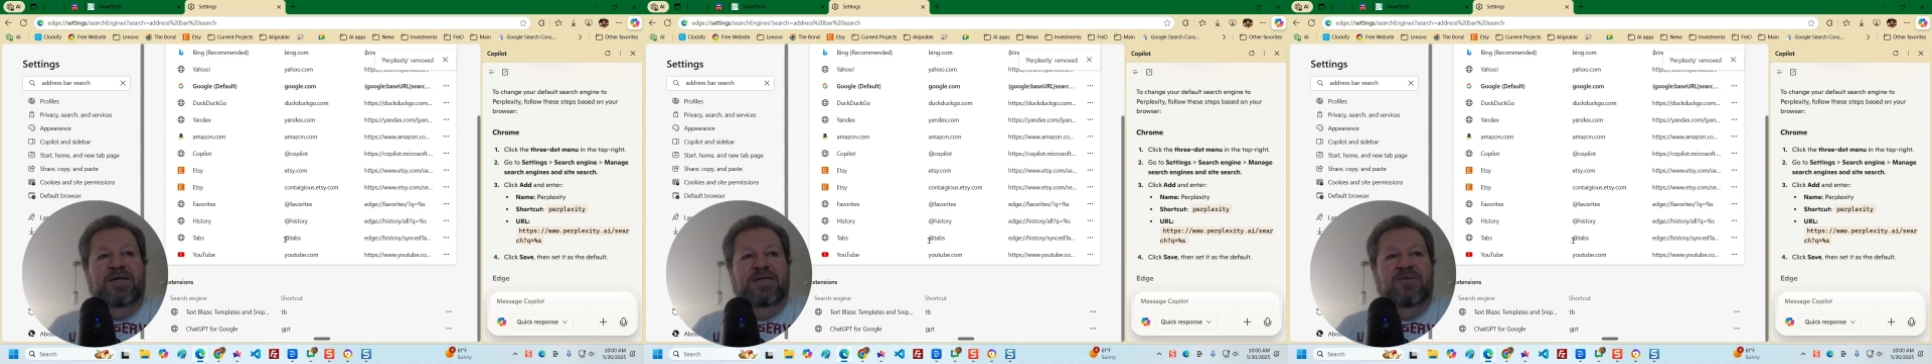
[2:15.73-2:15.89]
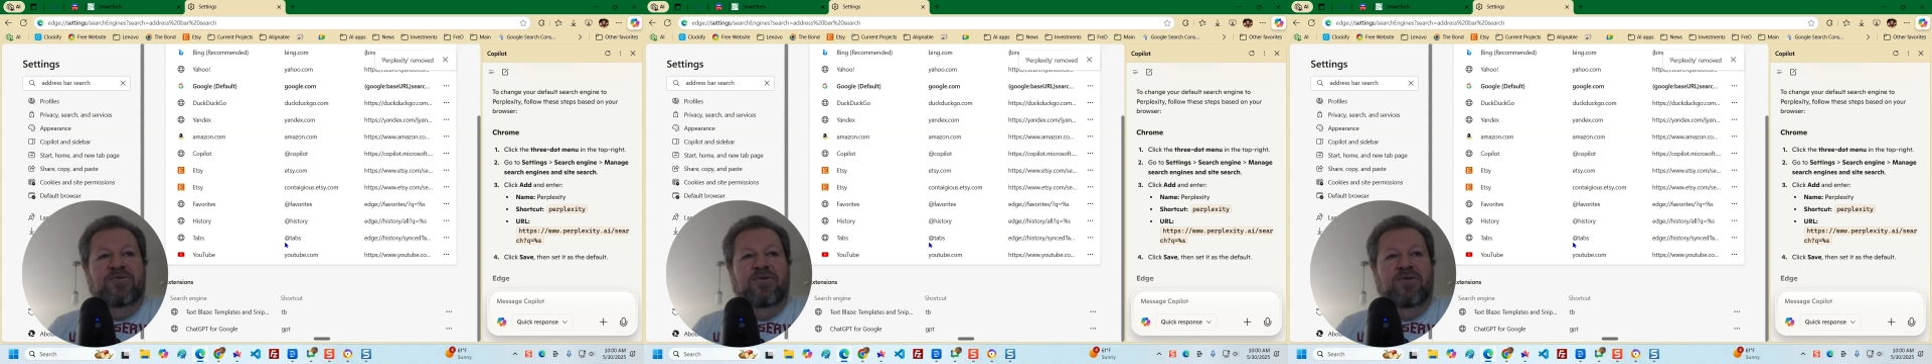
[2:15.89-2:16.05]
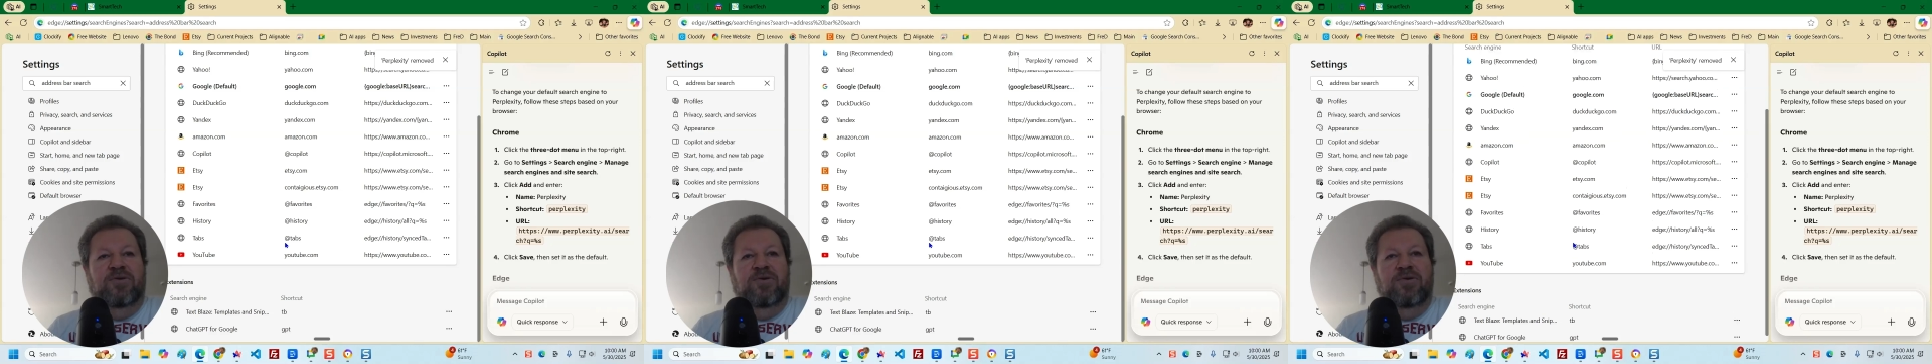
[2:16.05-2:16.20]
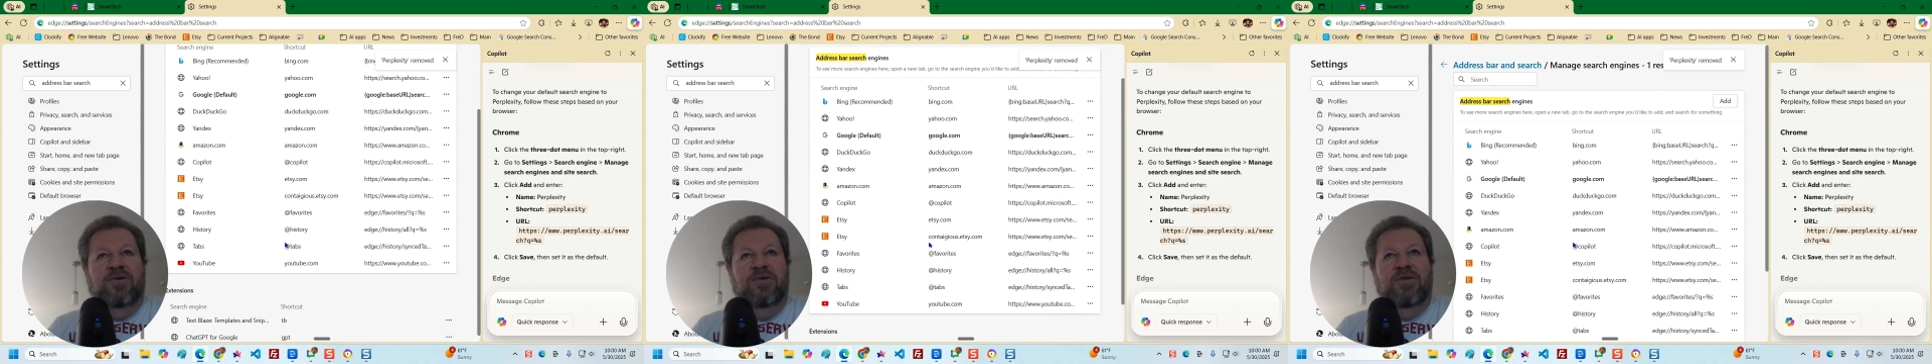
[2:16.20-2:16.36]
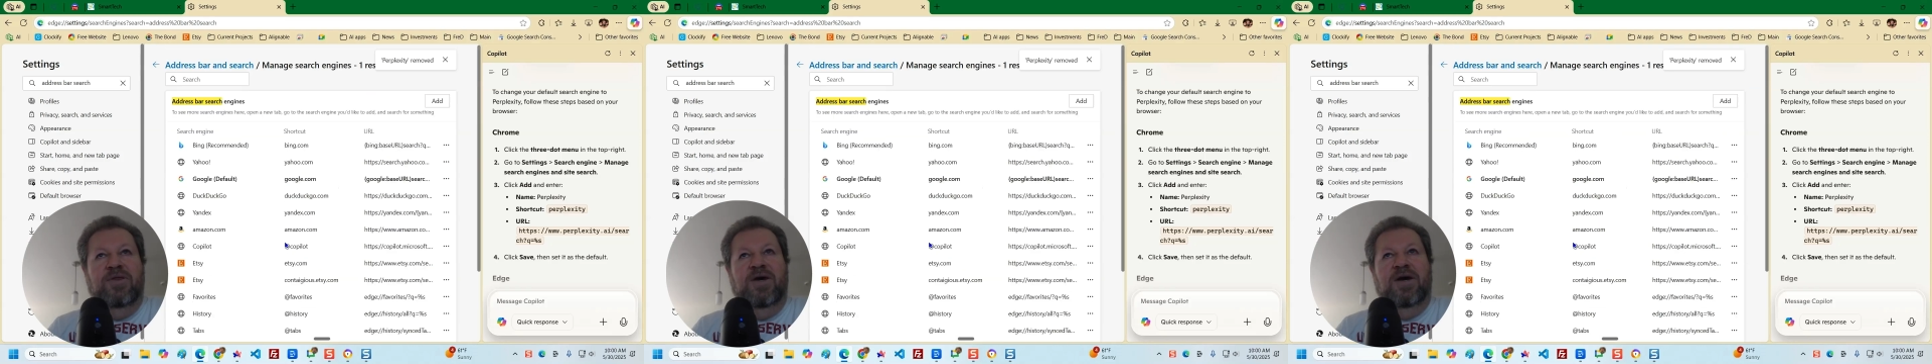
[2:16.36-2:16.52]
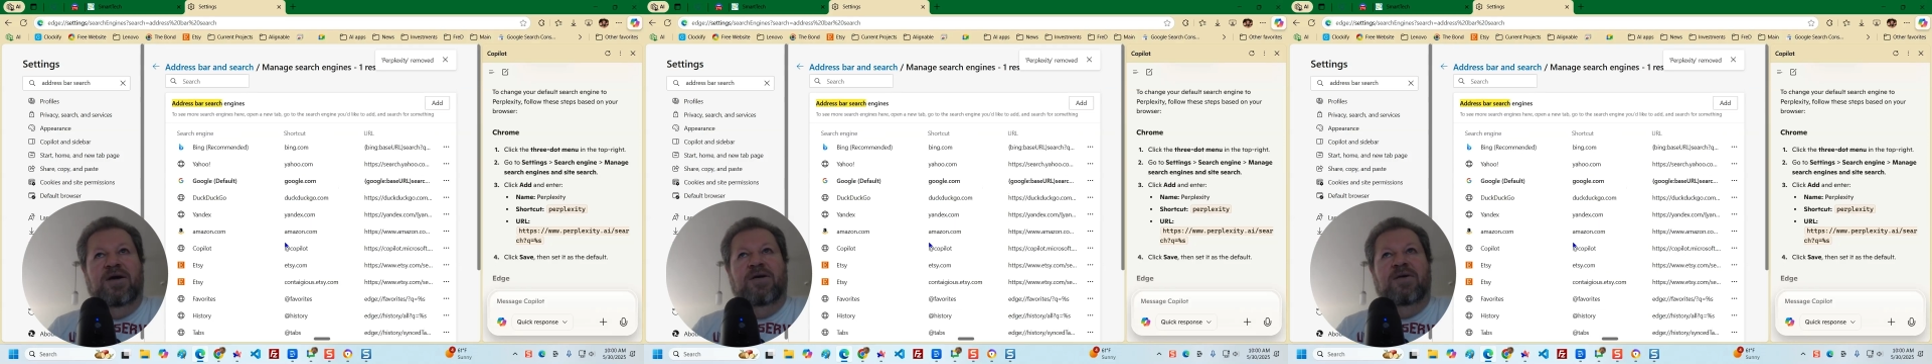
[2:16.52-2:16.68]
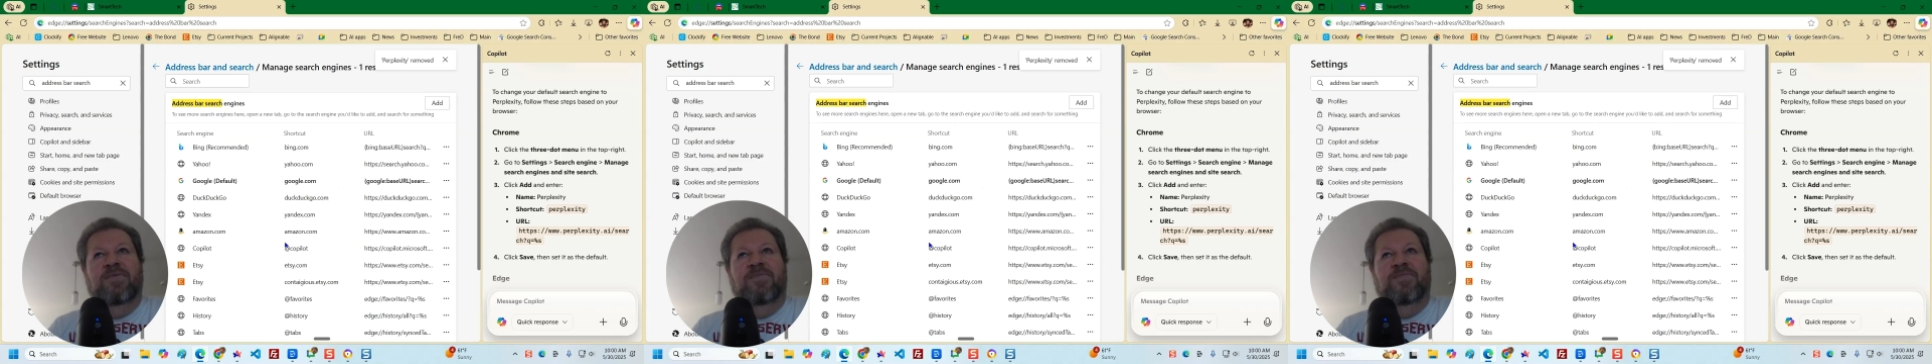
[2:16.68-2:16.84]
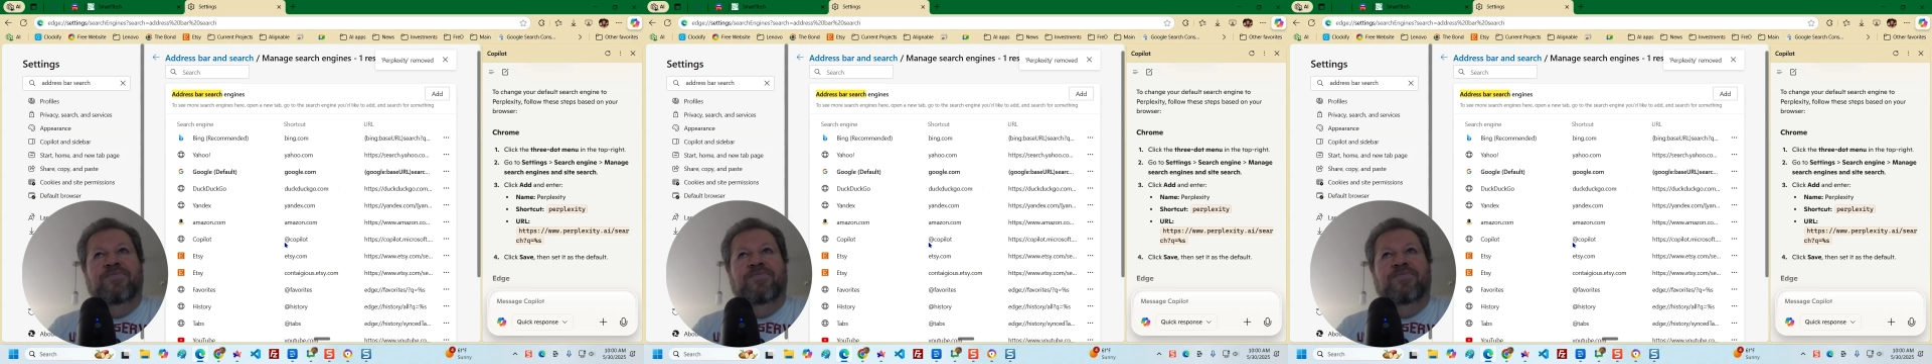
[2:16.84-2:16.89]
is no longer there.